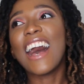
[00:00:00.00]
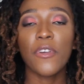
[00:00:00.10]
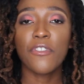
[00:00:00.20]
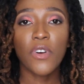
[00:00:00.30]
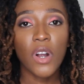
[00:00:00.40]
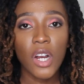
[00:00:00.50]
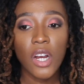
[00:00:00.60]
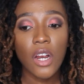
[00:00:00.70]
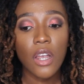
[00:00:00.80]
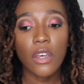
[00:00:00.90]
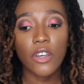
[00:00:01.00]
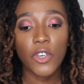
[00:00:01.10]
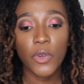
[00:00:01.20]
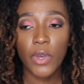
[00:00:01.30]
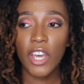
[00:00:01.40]
Before
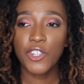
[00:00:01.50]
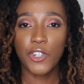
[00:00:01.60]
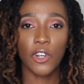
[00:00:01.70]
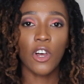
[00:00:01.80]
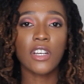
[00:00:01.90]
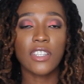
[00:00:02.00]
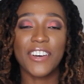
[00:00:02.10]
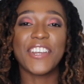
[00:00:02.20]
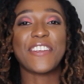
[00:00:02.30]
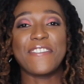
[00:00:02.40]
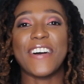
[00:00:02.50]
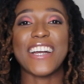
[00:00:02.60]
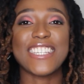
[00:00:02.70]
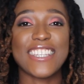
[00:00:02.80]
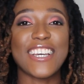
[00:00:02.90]
you get your locks, I
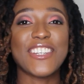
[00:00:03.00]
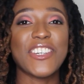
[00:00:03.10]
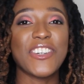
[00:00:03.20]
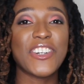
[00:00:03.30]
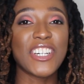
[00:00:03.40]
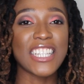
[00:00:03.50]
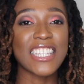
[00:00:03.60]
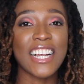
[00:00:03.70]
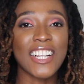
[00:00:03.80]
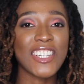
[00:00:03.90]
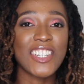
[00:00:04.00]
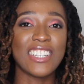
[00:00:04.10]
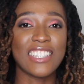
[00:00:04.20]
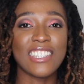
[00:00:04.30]
advise that you consult.